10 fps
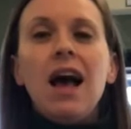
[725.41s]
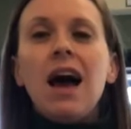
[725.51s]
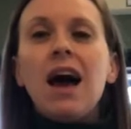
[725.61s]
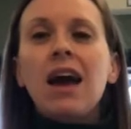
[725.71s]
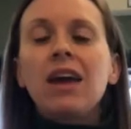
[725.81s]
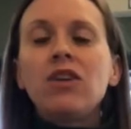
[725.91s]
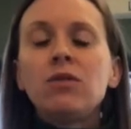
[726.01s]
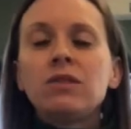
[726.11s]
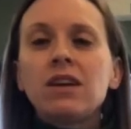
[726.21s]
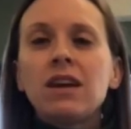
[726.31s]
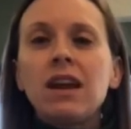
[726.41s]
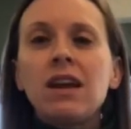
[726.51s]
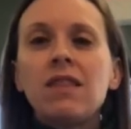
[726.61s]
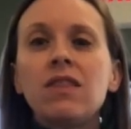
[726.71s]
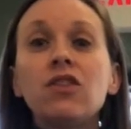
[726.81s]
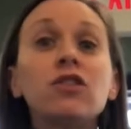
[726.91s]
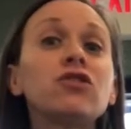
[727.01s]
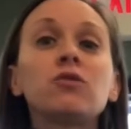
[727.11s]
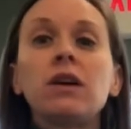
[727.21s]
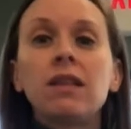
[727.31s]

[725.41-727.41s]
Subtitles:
I use it in the nursery,